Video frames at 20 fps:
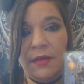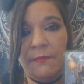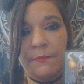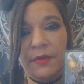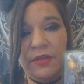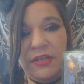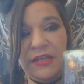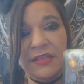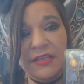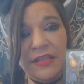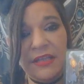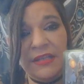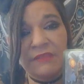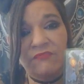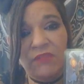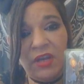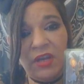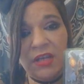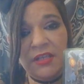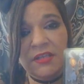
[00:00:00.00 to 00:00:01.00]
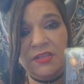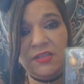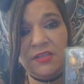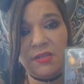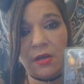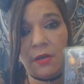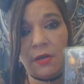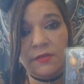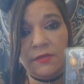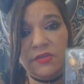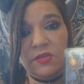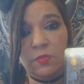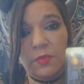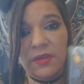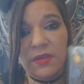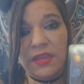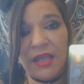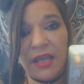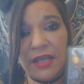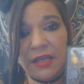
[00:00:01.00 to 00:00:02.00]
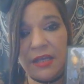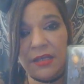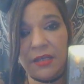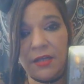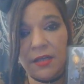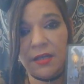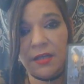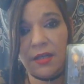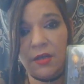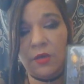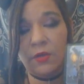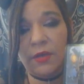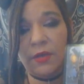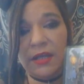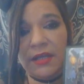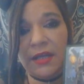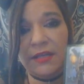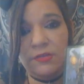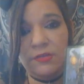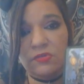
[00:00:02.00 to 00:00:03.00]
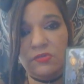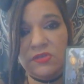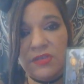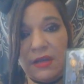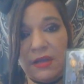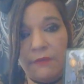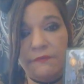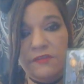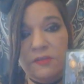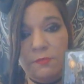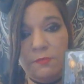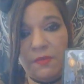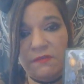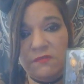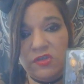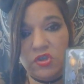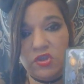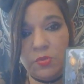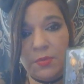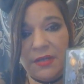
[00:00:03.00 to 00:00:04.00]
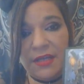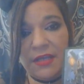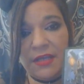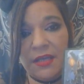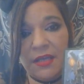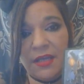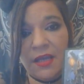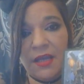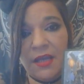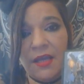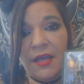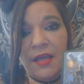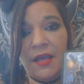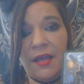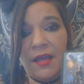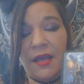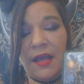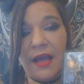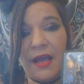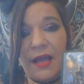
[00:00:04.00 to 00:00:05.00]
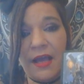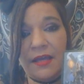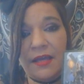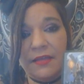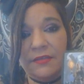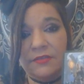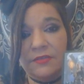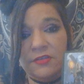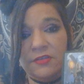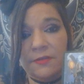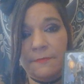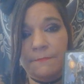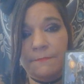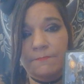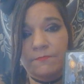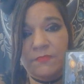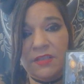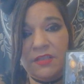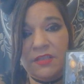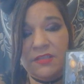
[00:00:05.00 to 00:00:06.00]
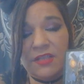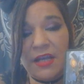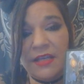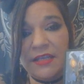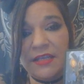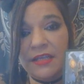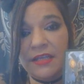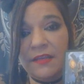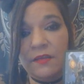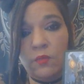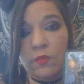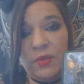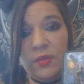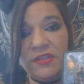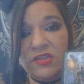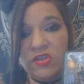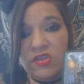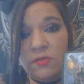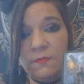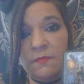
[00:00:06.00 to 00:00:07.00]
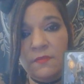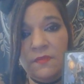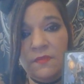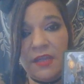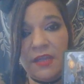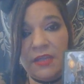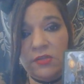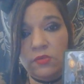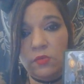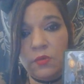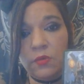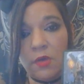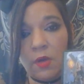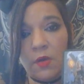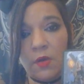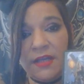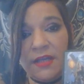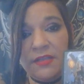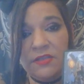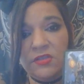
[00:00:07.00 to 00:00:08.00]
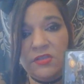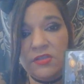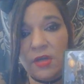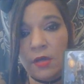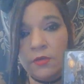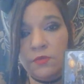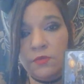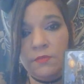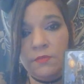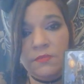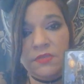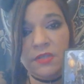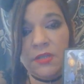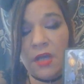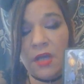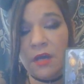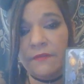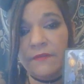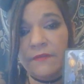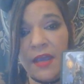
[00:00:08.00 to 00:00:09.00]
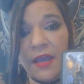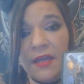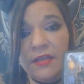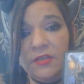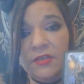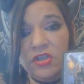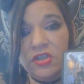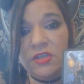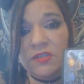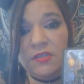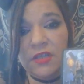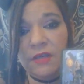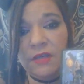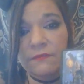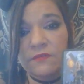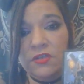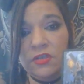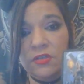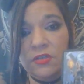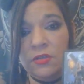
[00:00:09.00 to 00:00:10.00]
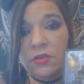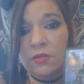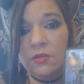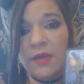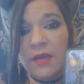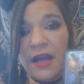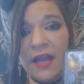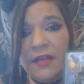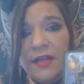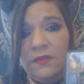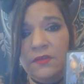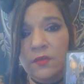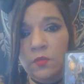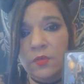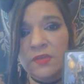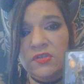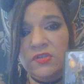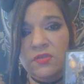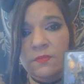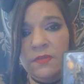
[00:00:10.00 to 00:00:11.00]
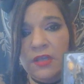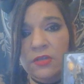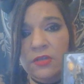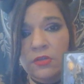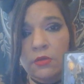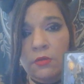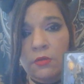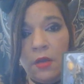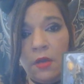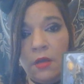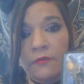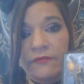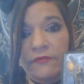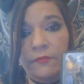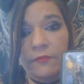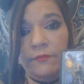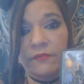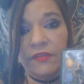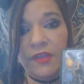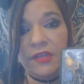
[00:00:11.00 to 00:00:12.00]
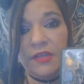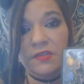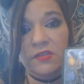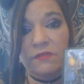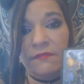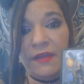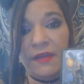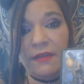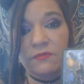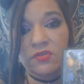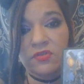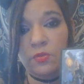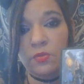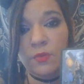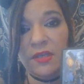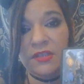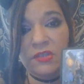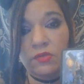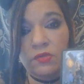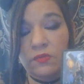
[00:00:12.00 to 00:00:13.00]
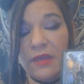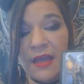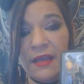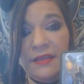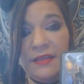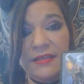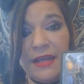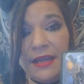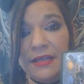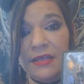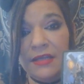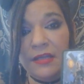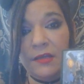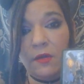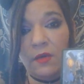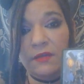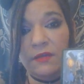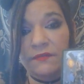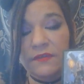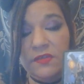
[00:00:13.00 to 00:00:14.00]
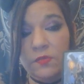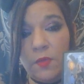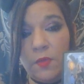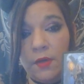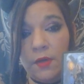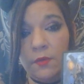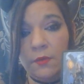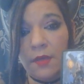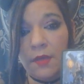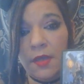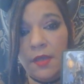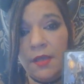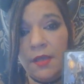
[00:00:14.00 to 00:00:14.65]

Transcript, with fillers: But it really starts within, looking at yourself spiritually and taking the wisdom that your guides, totems and other energies give to you, and the wisdom that you learn from things around you in your daily life as well.